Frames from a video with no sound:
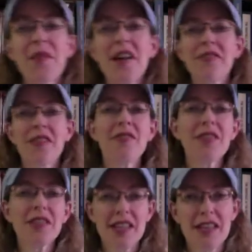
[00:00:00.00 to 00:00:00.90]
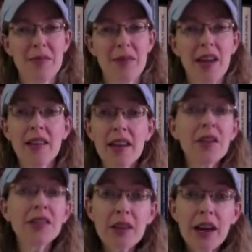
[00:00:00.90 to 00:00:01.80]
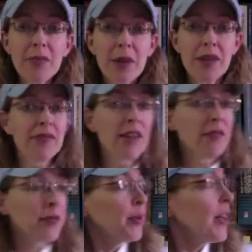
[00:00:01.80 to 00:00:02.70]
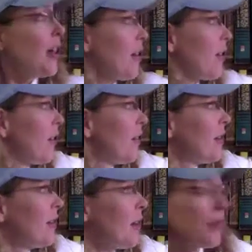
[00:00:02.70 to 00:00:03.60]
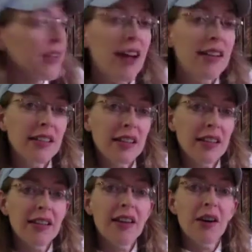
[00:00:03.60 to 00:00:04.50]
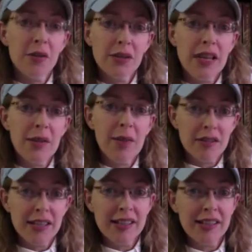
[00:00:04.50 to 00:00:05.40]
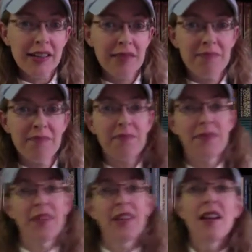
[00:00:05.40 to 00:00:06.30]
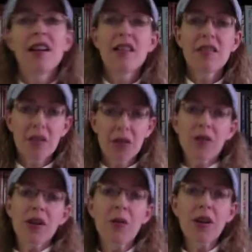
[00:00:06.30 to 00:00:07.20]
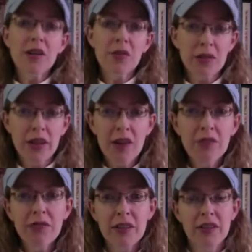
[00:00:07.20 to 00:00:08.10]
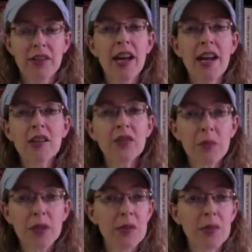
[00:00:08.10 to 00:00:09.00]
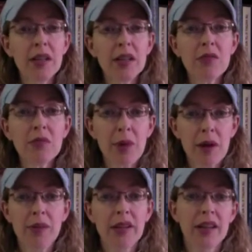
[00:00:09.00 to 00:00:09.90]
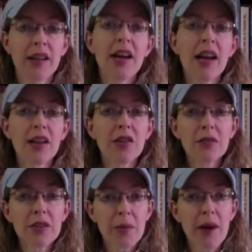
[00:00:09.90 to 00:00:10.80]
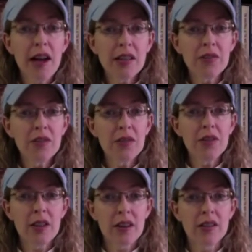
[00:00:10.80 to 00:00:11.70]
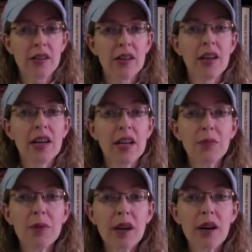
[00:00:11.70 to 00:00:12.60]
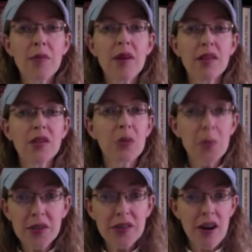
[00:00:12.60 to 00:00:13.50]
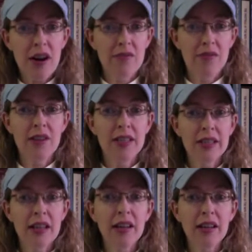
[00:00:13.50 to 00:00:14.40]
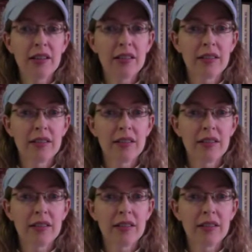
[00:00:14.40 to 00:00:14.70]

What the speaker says: my favorite team, and they also have my favorite player, number 19, Aug24-Bautista. The 31-year-old outfielder hails from the Dominican Republic, and over the past few years, he's become a superstar for his slugging.